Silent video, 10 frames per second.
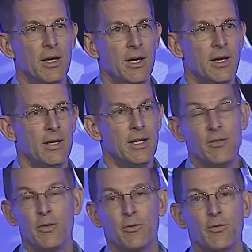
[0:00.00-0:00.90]
And
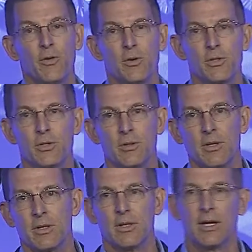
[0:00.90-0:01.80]
even for folks
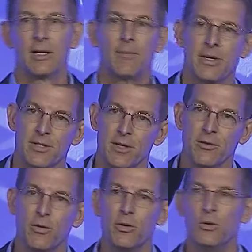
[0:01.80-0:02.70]
like
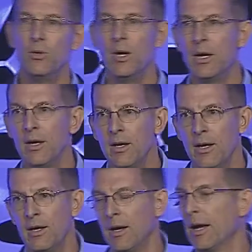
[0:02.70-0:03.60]
myself who
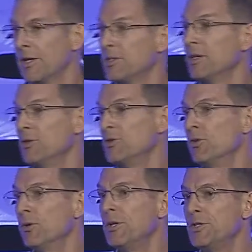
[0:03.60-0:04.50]
actually
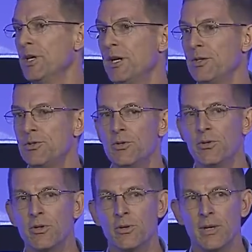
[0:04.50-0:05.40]
enjoy change to a
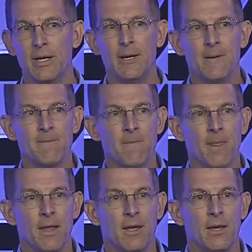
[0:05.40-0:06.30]
degree,
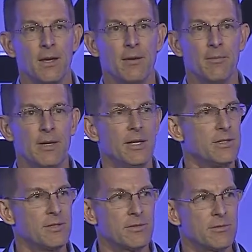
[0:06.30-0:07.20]

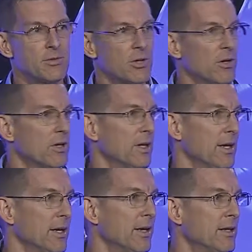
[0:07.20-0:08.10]
it's
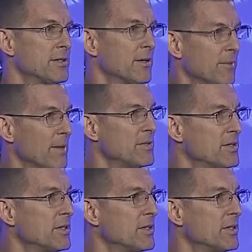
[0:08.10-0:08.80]
startling and sometimes it's